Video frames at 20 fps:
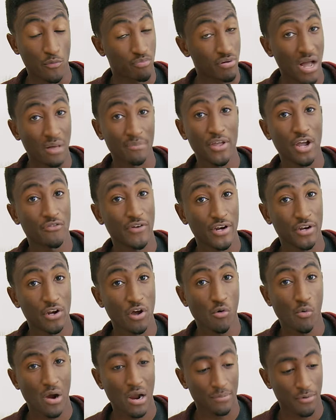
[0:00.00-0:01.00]
you probably already
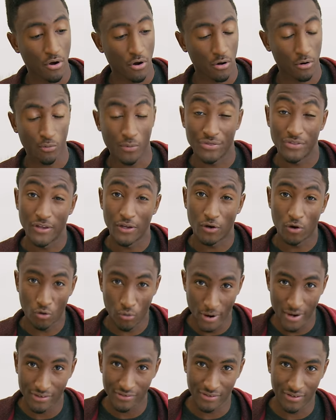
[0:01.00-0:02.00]
know where I'm going with the
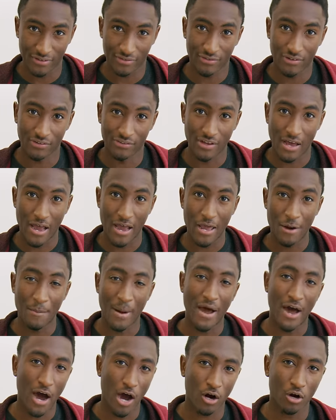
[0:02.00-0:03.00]
craziest design.
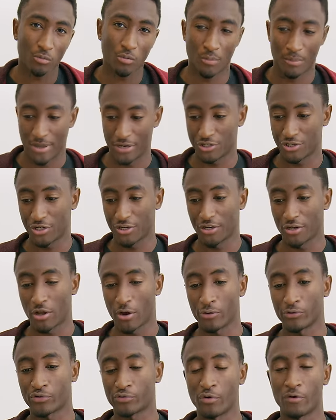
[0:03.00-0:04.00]
My honorable mention
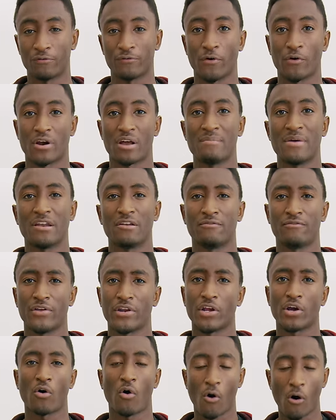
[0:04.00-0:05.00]
goes to a phone I made a
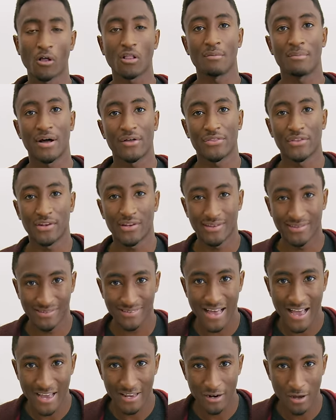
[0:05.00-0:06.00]
video all about the
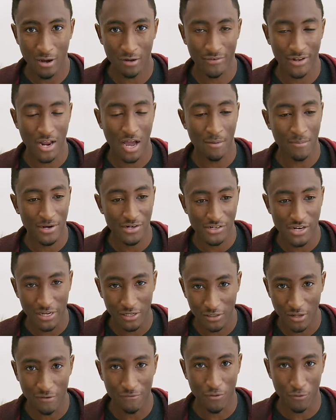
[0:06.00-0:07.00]
design of and how much I
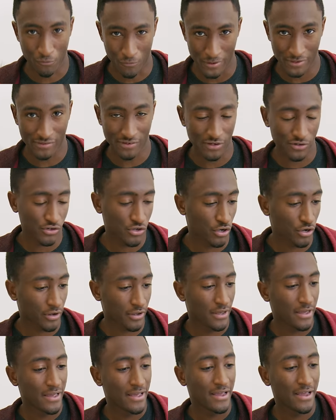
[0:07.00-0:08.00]
love the risk it
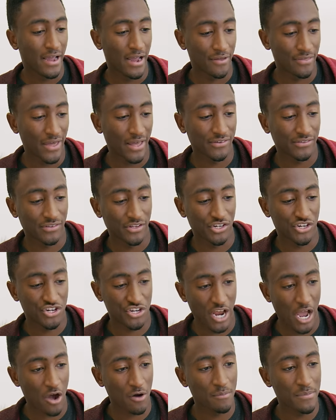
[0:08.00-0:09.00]
took, and that's the
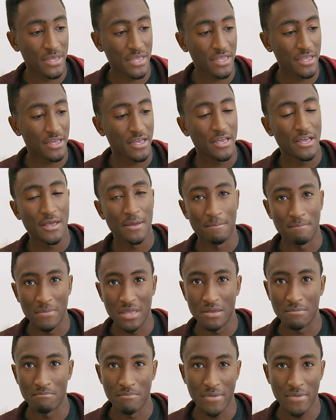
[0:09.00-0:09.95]
Xiaomi Mi